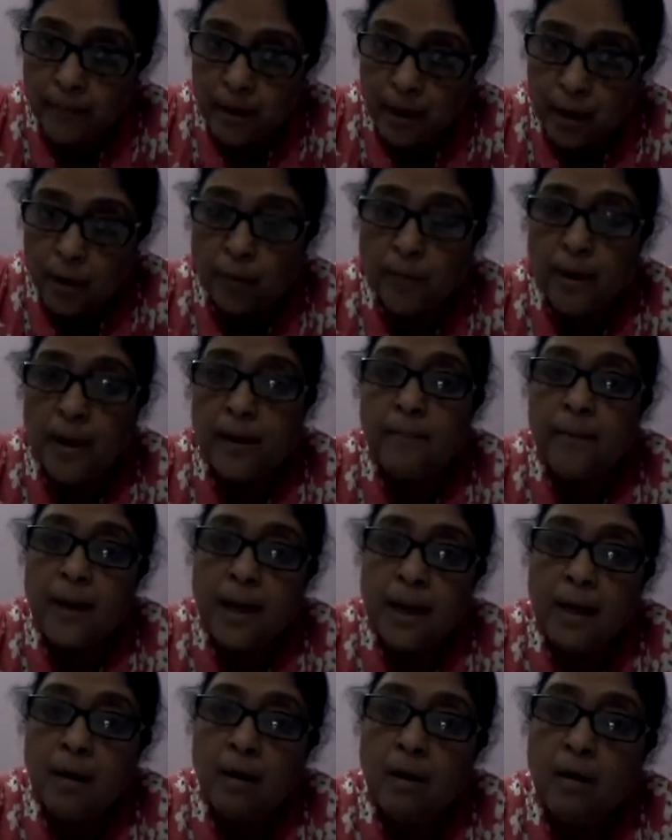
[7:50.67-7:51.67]
human
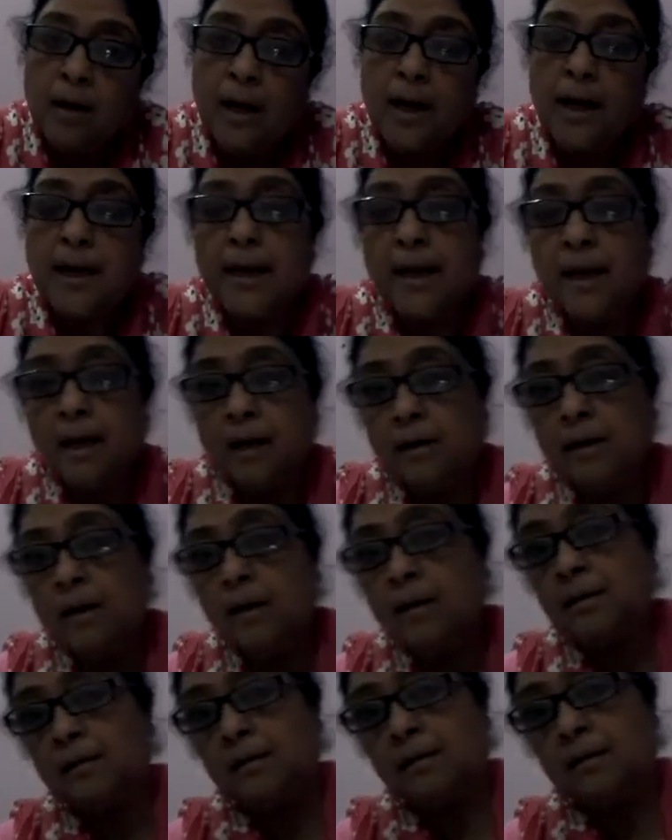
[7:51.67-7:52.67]
being or any other